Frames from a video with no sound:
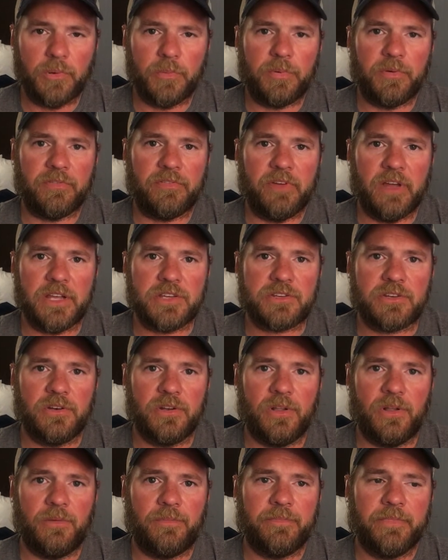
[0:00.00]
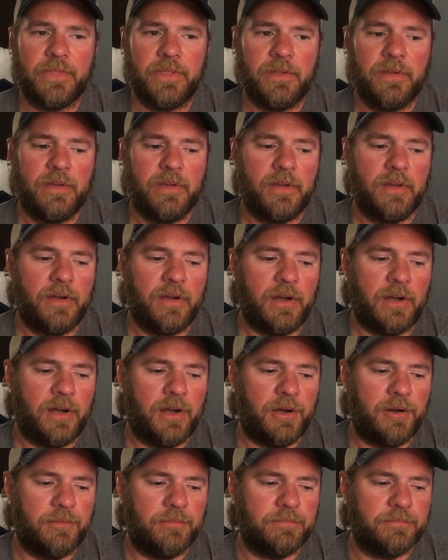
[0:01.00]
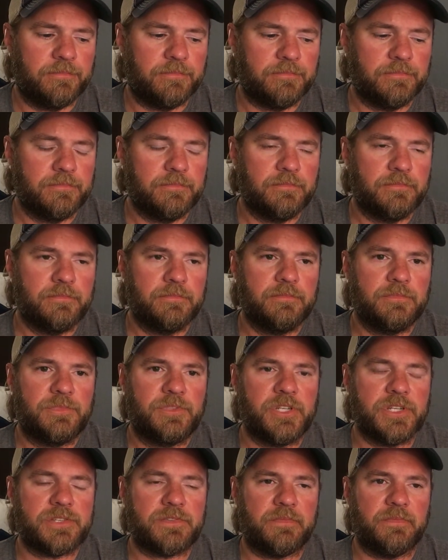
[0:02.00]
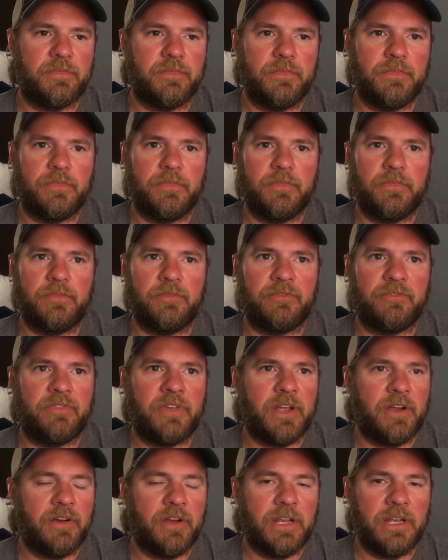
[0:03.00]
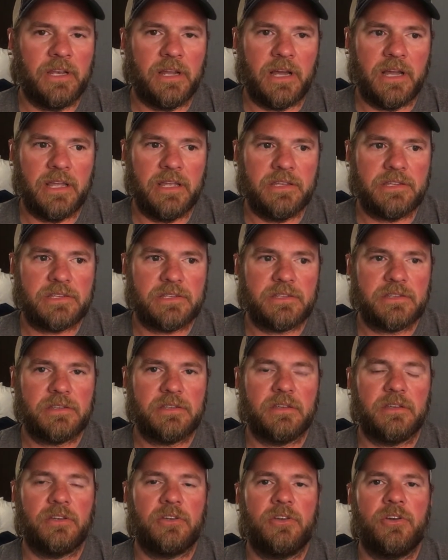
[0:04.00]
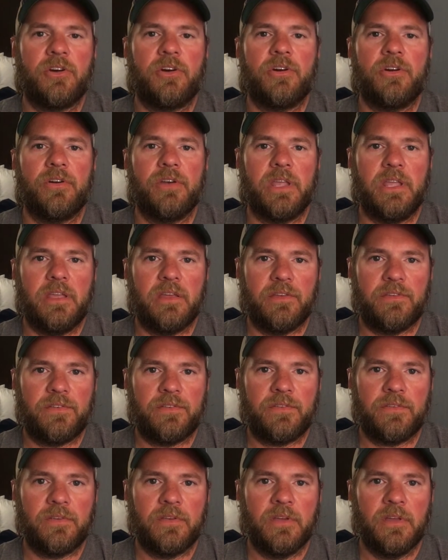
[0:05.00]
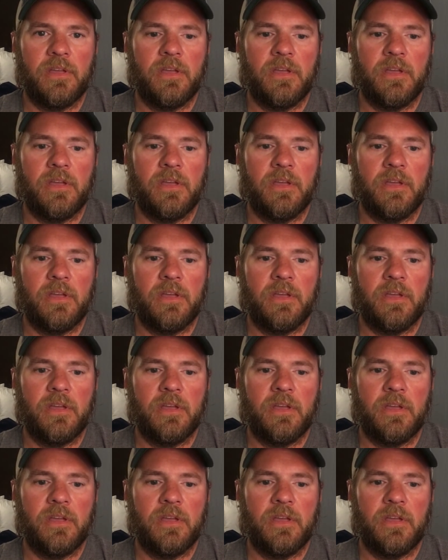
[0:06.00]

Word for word: professional. Um, just very nice, courteous,